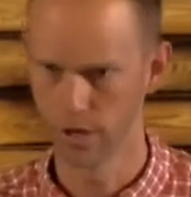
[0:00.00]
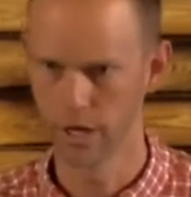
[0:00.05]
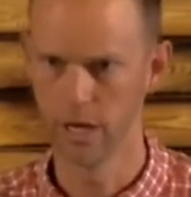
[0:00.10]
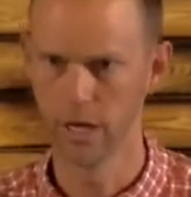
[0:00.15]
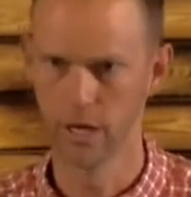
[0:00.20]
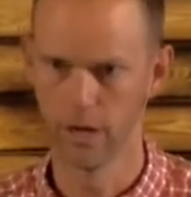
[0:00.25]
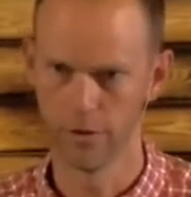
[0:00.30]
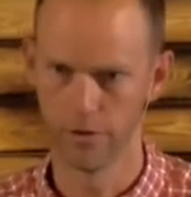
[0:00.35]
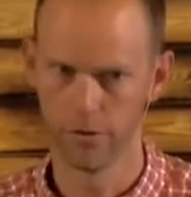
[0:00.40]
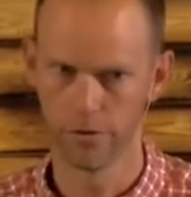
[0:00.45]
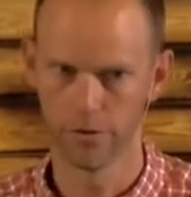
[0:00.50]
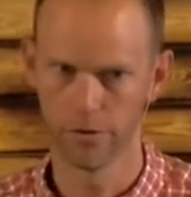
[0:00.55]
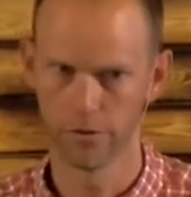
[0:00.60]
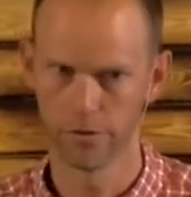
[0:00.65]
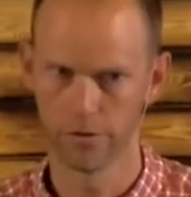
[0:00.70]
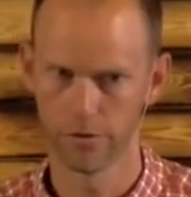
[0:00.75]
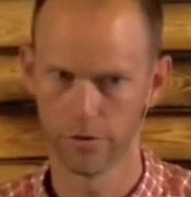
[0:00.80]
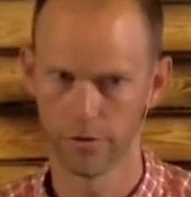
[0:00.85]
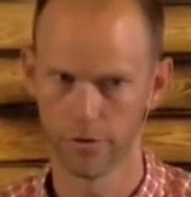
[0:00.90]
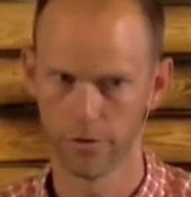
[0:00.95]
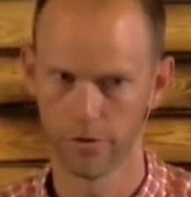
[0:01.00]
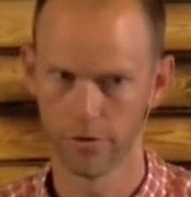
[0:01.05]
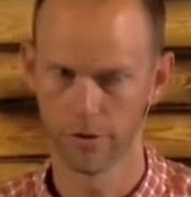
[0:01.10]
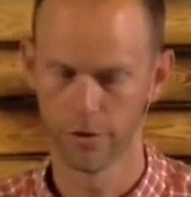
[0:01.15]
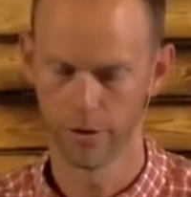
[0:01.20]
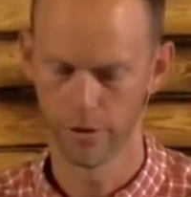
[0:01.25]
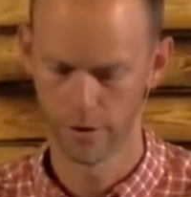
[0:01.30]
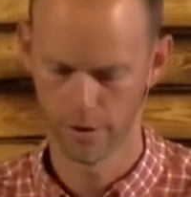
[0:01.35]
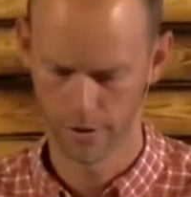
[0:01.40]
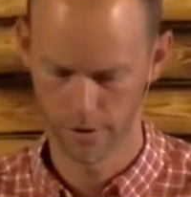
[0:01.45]
your kids.
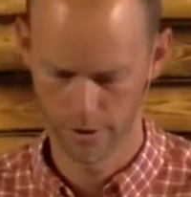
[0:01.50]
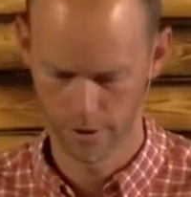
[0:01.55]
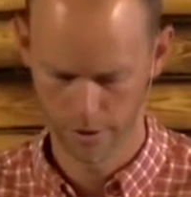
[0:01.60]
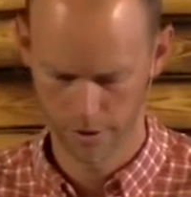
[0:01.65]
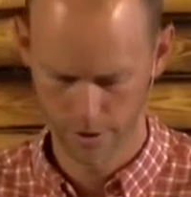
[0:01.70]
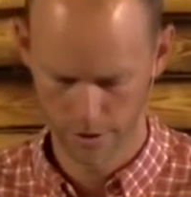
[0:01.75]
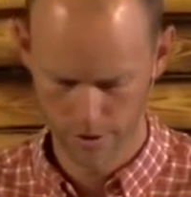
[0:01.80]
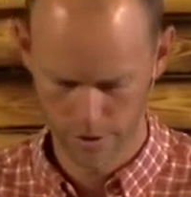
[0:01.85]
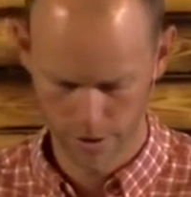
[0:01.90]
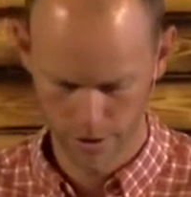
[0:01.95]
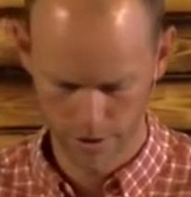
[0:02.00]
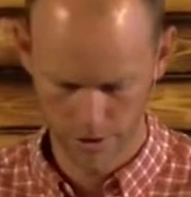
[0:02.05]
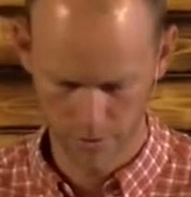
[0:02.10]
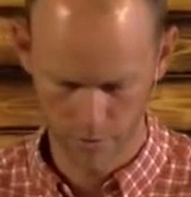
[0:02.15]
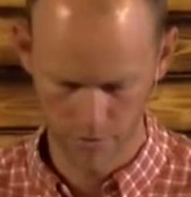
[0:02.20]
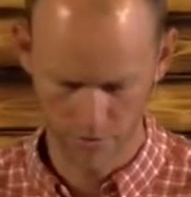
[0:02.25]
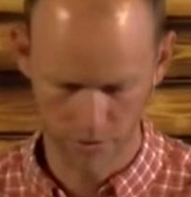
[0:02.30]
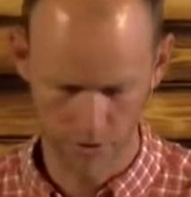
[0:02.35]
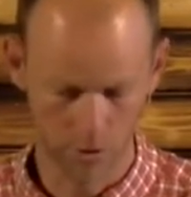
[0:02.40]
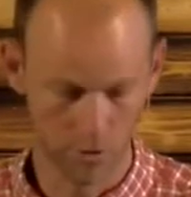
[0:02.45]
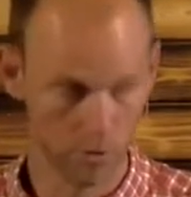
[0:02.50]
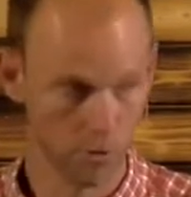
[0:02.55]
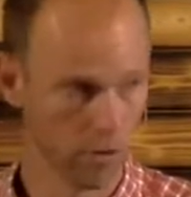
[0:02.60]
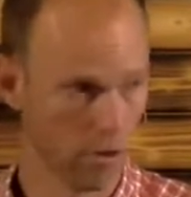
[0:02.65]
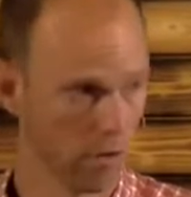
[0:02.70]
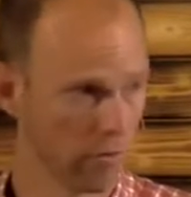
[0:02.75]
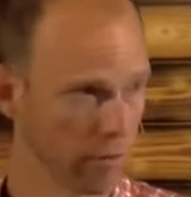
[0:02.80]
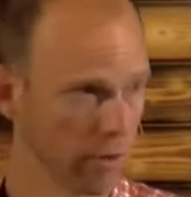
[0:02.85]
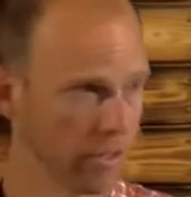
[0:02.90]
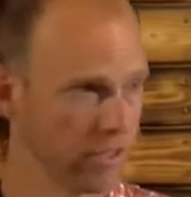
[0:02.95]
Some of you
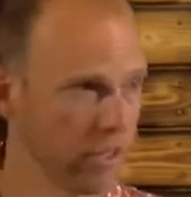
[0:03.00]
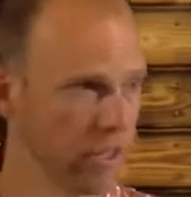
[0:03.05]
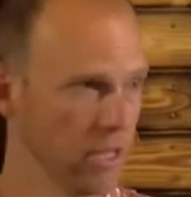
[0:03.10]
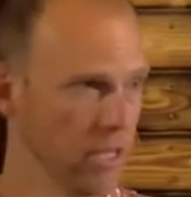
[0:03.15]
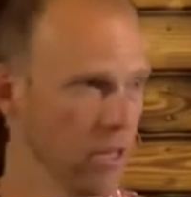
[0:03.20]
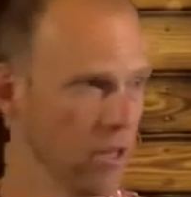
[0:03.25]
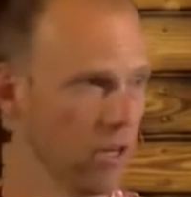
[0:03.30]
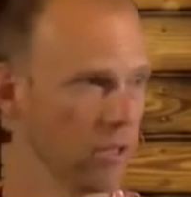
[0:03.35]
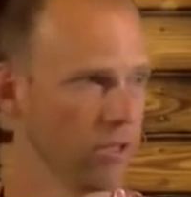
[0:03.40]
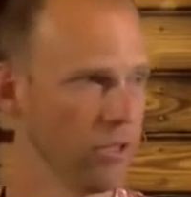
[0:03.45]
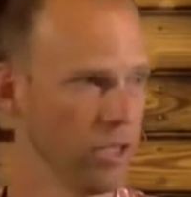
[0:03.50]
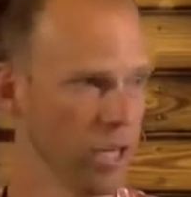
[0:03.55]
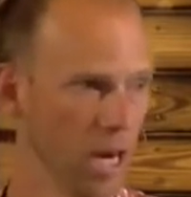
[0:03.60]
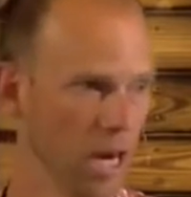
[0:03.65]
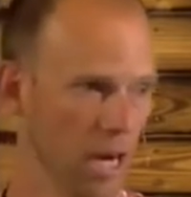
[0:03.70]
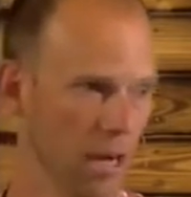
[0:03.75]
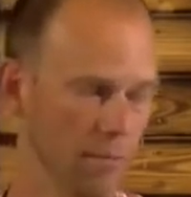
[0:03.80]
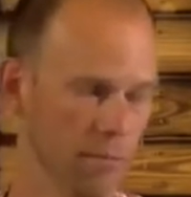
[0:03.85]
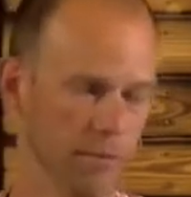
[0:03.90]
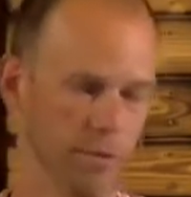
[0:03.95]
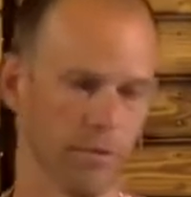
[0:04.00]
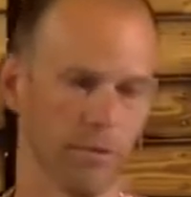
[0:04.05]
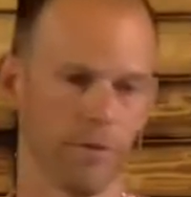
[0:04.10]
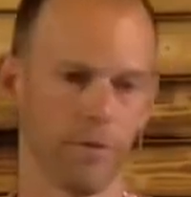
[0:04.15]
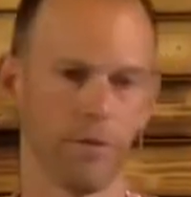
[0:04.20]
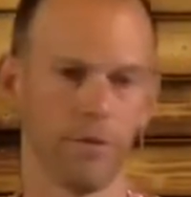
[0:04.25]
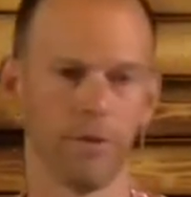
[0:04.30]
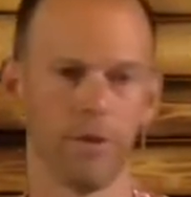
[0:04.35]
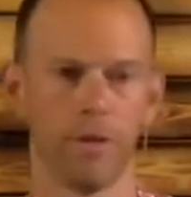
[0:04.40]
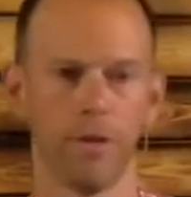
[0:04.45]
have recently lost
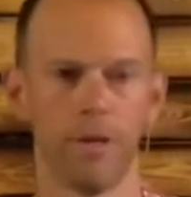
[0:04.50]
jobs.